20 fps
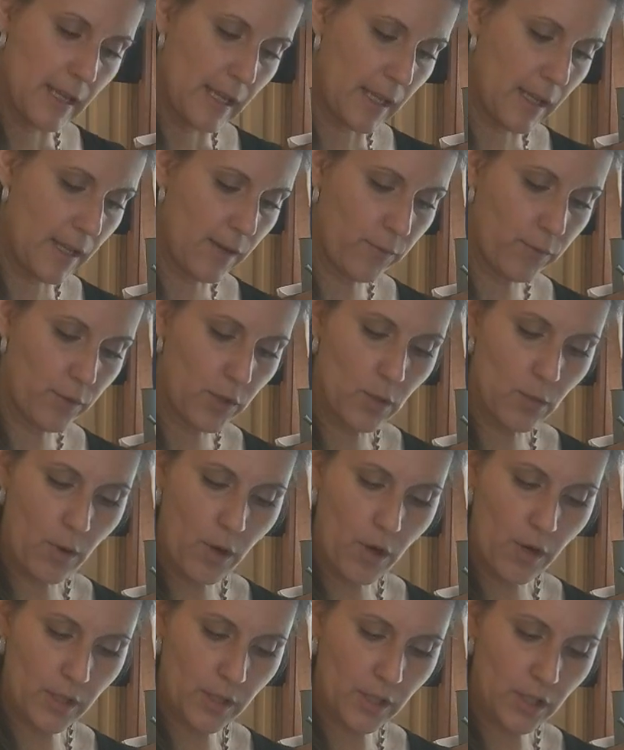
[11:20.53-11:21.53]
If you
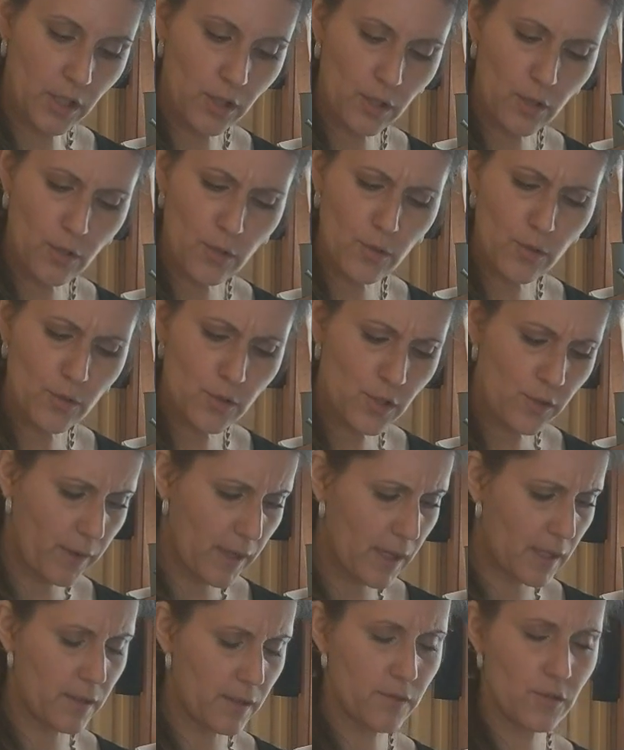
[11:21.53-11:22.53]
are a huge
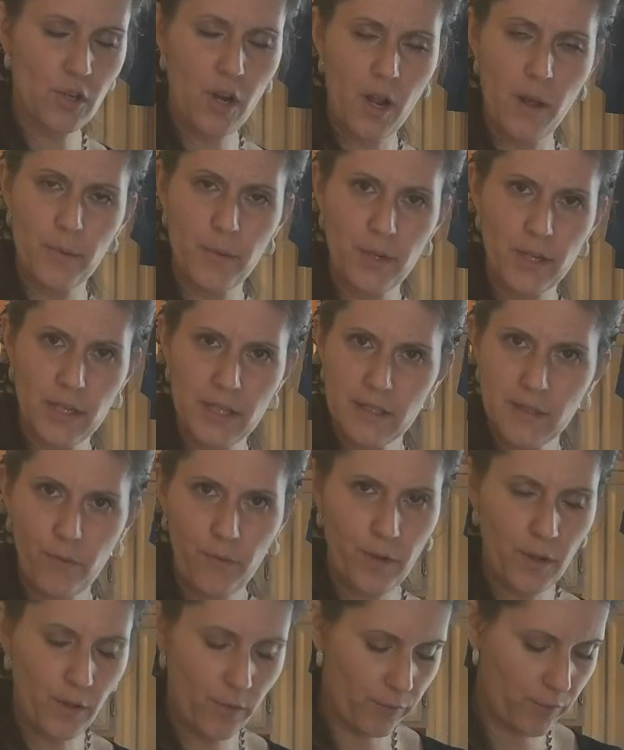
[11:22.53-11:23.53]
fan of strawberries,
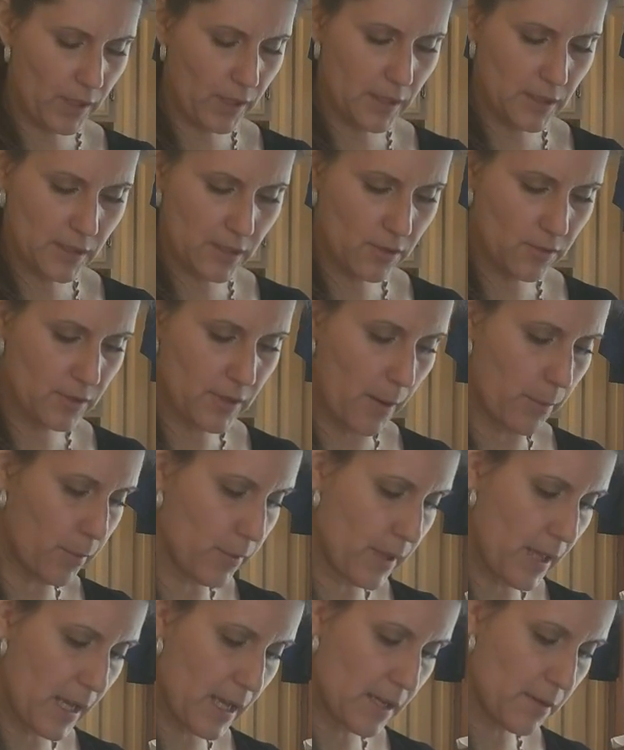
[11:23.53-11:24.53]
feel free to
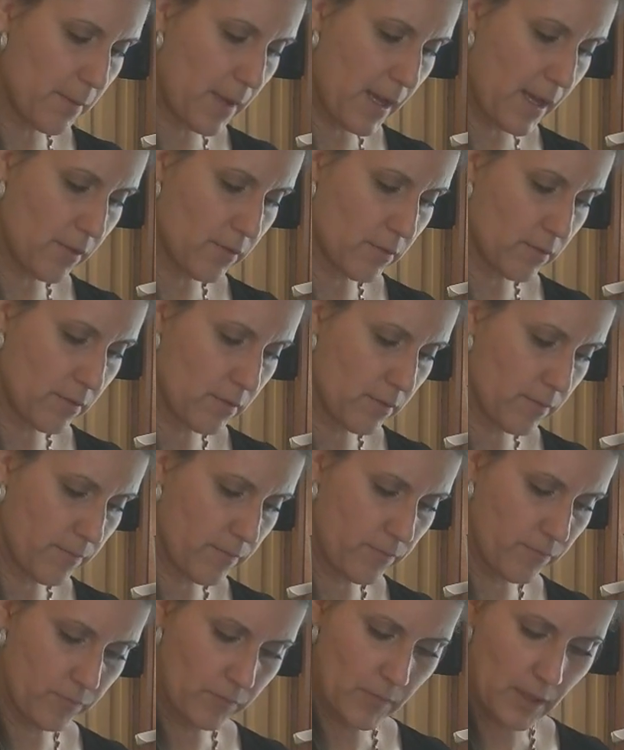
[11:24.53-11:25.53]
double that amount.
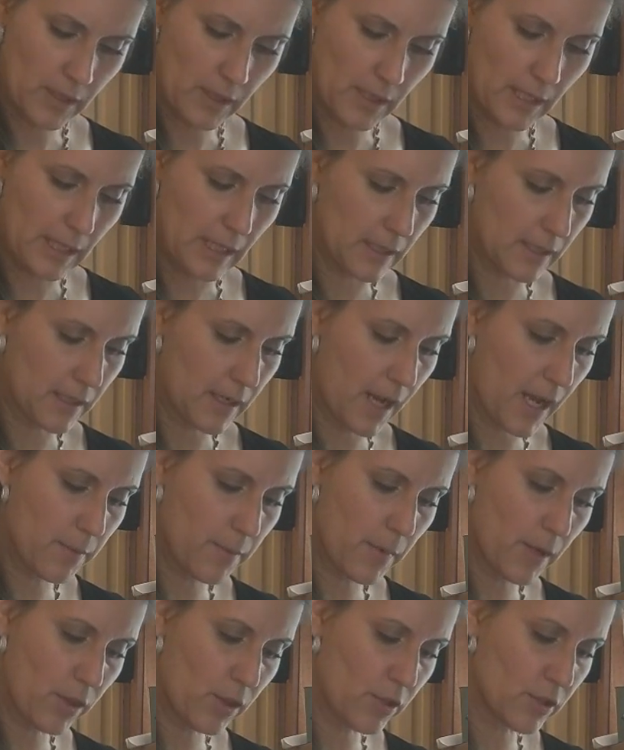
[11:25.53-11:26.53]
In a
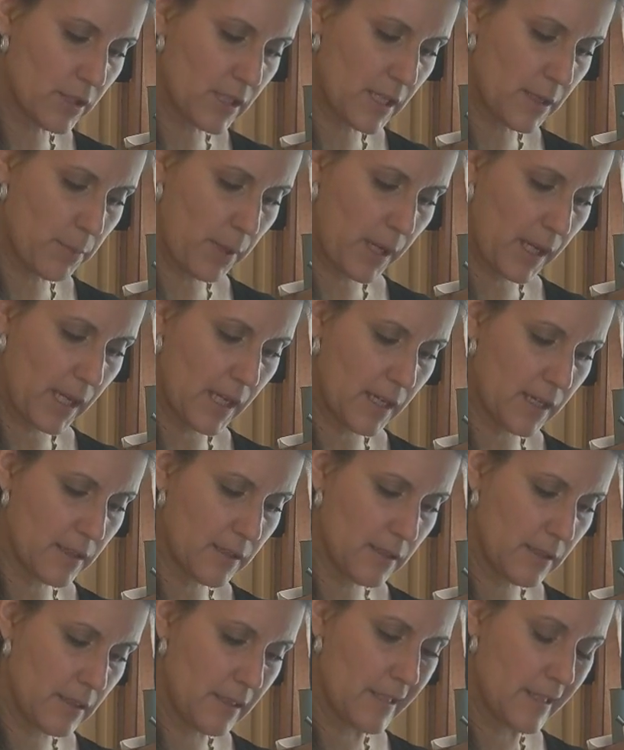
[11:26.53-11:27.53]
9x13
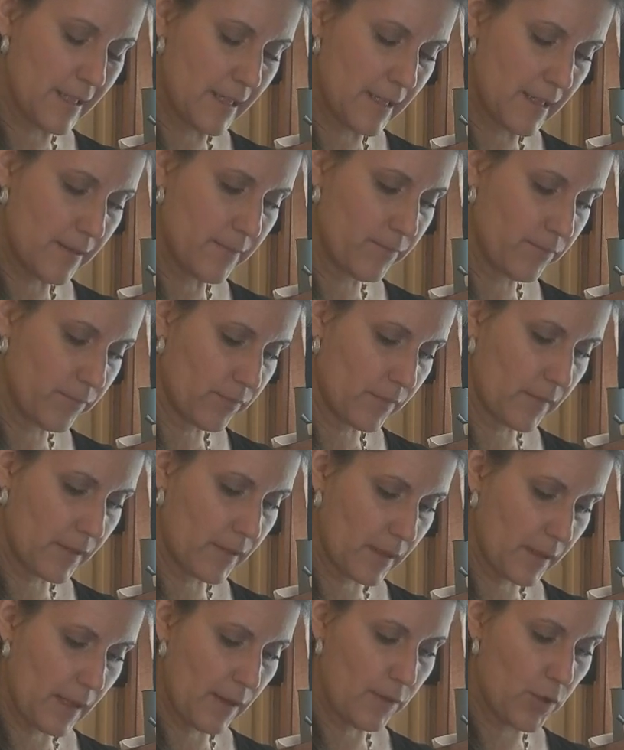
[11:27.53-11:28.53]
pan,
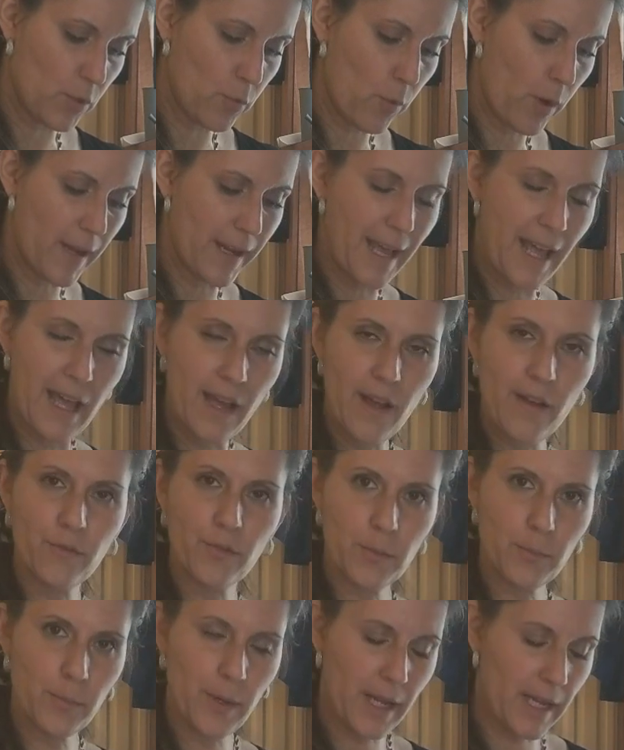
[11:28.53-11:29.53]
if you want
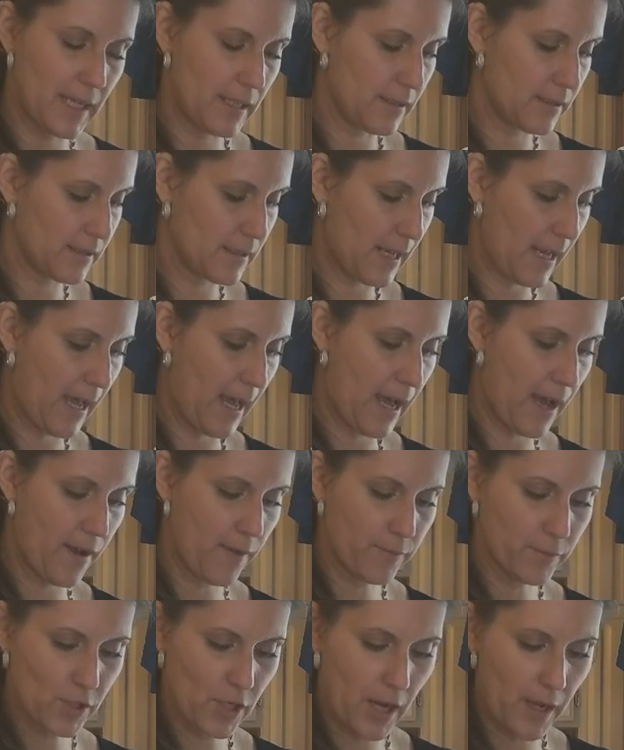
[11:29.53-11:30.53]
every bite to
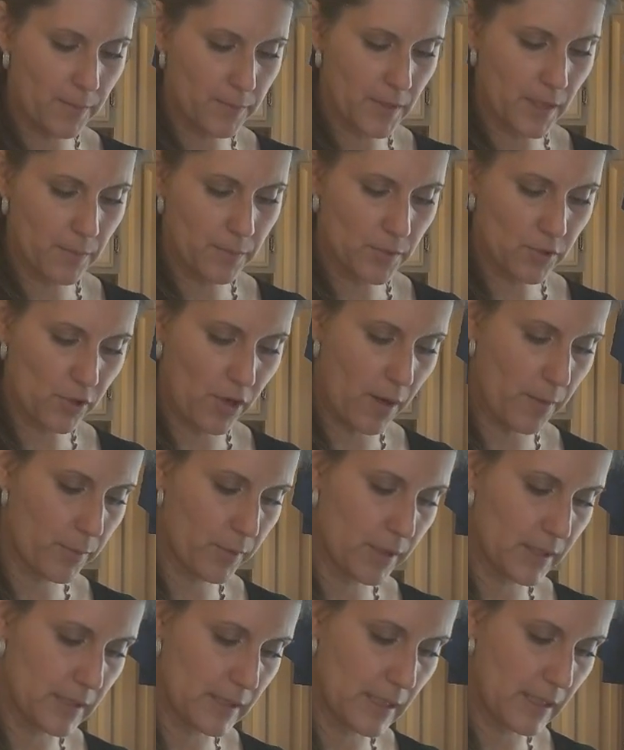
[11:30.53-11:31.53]
have chopped up
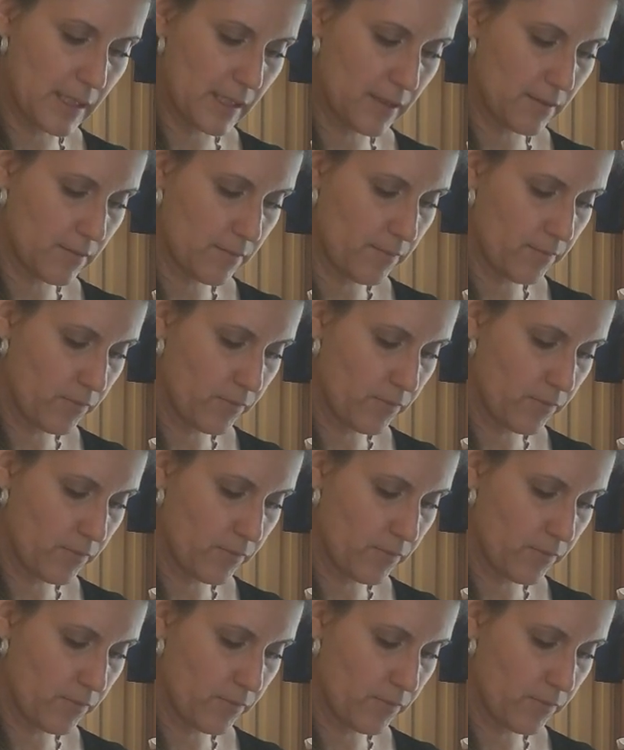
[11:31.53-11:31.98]
strawberries in it,